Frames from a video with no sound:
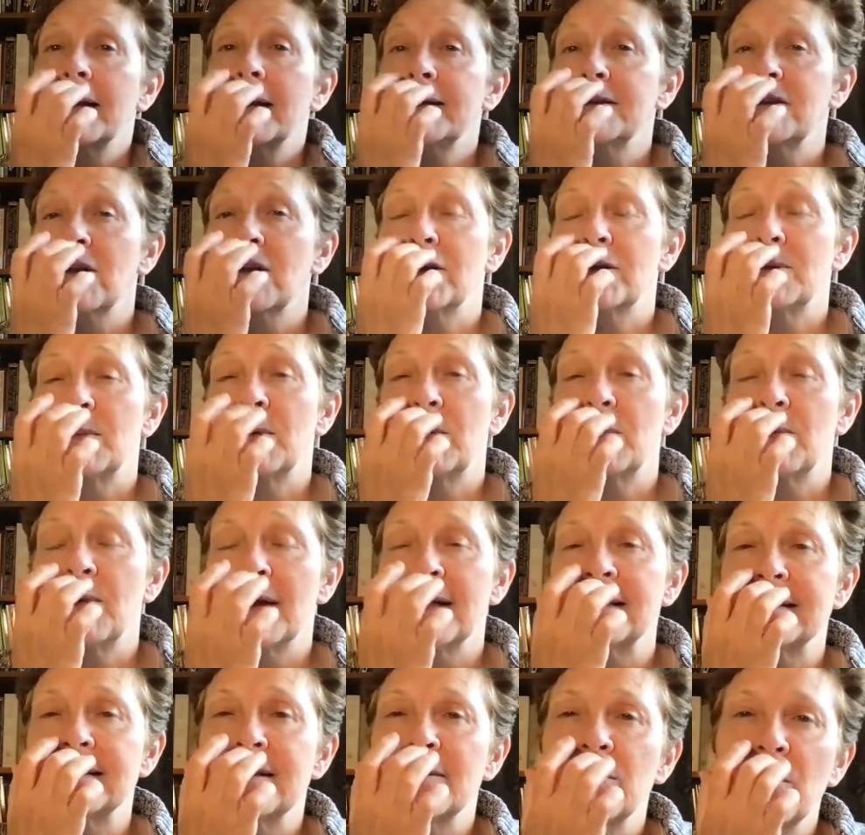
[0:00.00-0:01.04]
It's hard to be
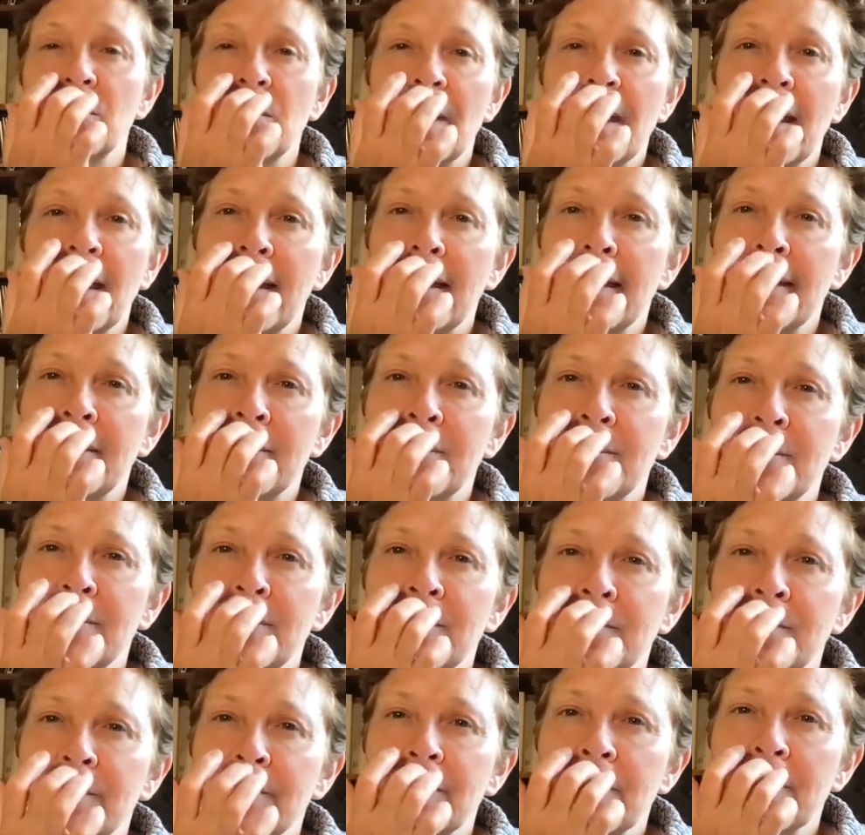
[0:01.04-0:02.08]
present
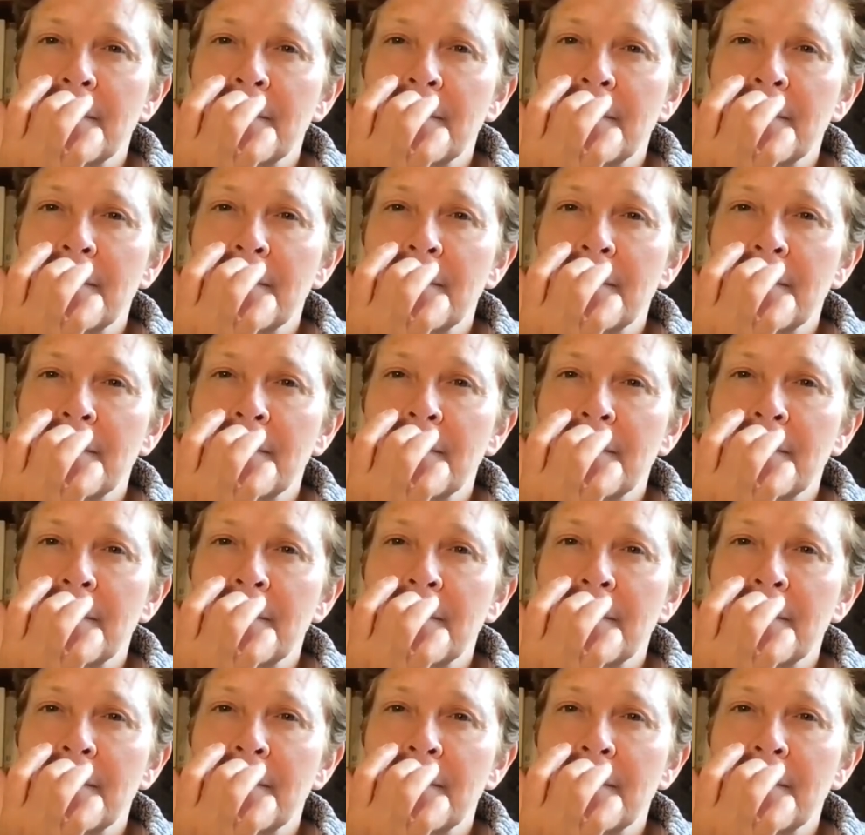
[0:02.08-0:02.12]
when